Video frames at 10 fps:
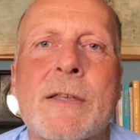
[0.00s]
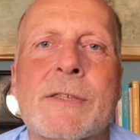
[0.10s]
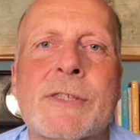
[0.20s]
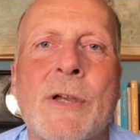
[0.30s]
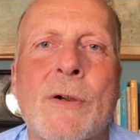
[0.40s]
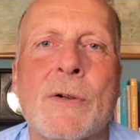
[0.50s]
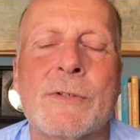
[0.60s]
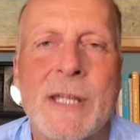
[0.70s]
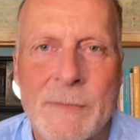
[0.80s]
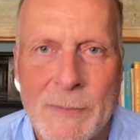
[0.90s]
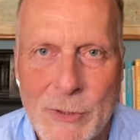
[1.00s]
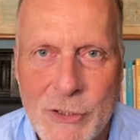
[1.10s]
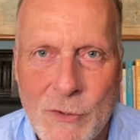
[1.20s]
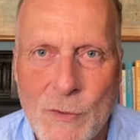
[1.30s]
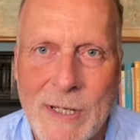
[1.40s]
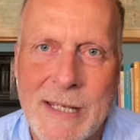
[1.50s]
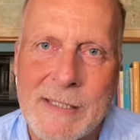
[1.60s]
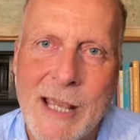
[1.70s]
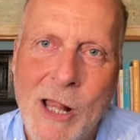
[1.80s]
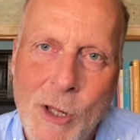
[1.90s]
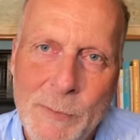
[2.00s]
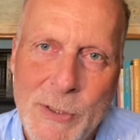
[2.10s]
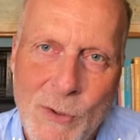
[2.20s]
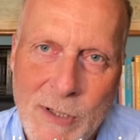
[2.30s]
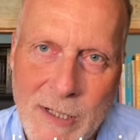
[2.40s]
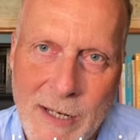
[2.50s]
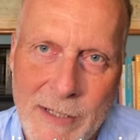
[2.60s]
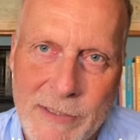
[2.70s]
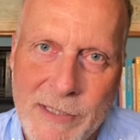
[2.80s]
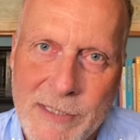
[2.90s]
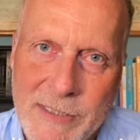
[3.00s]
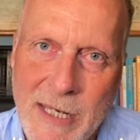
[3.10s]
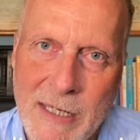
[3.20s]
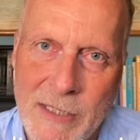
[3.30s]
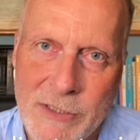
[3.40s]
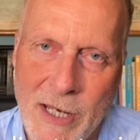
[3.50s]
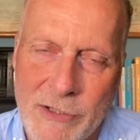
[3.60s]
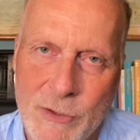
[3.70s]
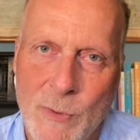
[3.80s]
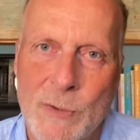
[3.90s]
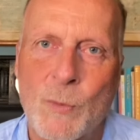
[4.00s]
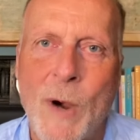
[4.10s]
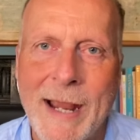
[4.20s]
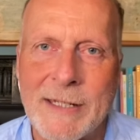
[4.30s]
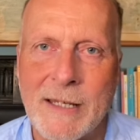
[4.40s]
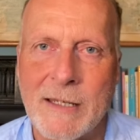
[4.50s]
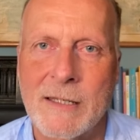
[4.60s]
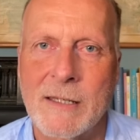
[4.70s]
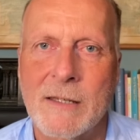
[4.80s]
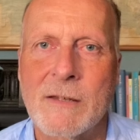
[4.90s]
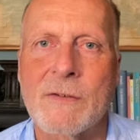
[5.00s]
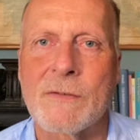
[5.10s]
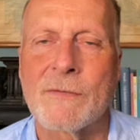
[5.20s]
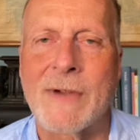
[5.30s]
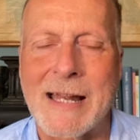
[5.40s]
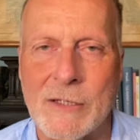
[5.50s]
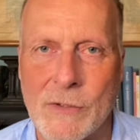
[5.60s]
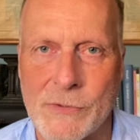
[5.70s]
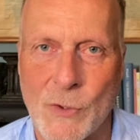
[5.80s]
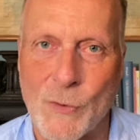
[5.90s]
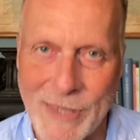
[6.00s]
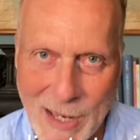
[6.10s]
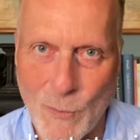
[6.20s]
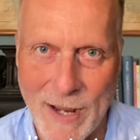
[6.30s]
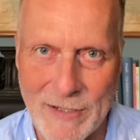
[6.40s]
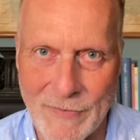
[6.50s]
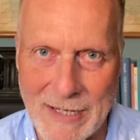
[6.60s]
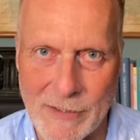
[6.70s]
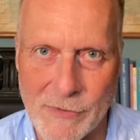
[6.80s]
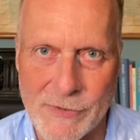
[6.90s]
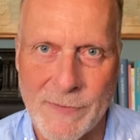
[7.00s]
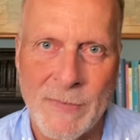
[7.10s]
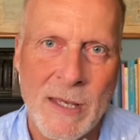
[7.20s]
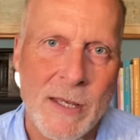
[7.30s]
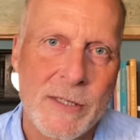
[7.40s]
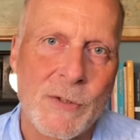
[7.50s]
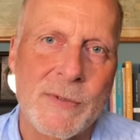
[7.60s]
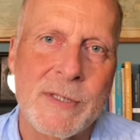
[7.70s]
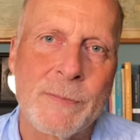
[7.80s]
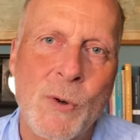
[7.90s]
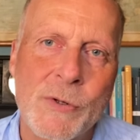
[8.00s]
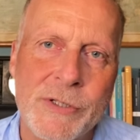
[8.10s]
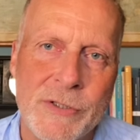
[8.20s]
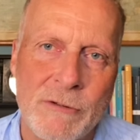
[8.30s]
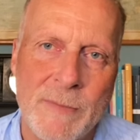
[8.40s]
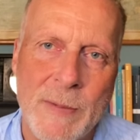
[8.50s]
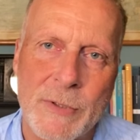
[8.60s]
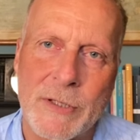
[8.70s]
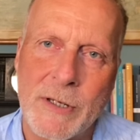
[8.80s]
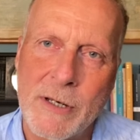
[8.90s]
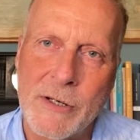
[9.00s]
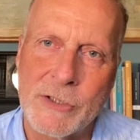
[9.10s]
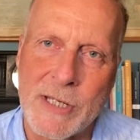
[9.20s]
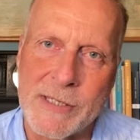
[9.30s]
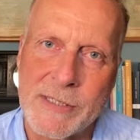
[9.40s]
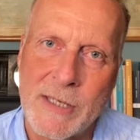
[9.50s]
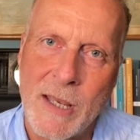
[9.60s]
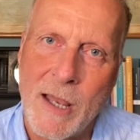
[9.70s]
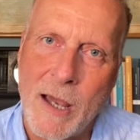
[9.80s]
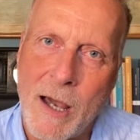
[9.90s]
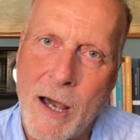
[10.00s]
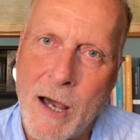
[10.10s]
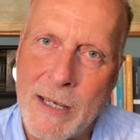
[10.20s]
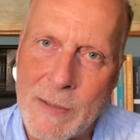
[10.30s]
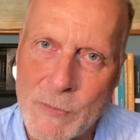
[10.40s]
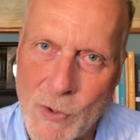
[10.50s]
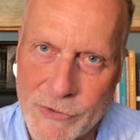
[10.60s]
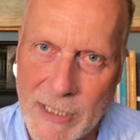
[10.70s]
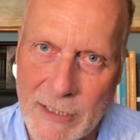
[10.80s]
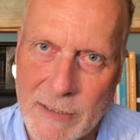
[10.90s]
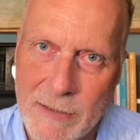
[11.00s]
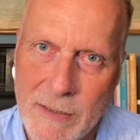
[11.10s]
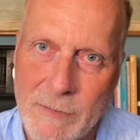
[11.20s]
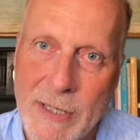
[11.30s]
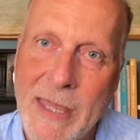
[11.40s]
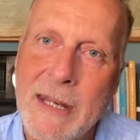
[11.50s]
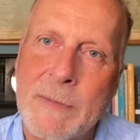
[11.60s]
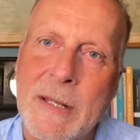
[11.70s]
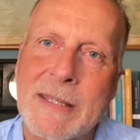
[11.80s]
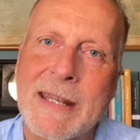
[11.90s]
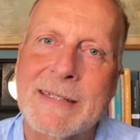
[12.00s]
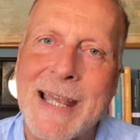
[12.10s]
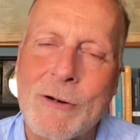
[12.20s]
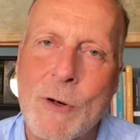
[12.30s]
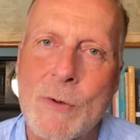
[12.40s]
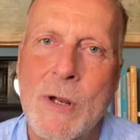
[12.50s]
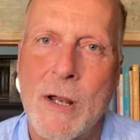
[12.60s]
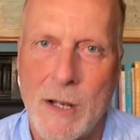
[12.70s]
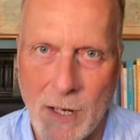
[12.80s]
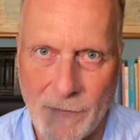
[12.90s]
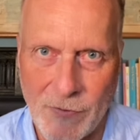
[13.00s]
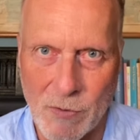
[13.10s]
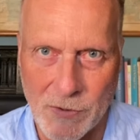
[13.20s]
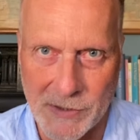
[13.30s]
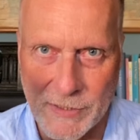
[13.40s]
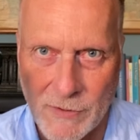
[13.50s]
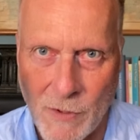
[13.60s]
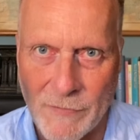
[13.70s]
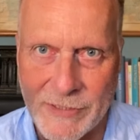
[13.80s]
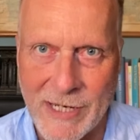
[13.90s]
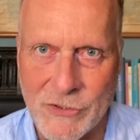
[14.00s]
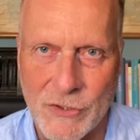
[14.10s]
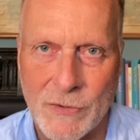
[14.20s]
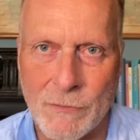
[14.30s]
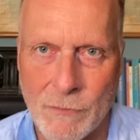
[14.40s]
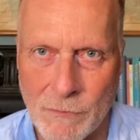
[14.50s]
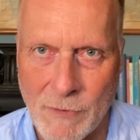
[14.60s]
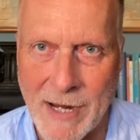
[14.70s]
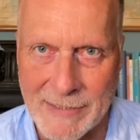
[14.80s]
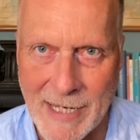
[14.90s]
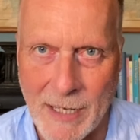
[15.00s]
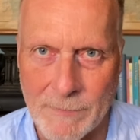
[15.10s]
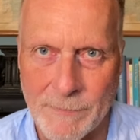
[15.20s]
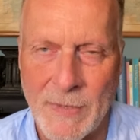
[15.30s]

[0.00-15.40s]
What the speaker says: So tip number two is help your client stay in touch with wider values, or their wider values. So it's important to remember that urges are hypnotic. And by that I mean they narrow our focus of attention right down,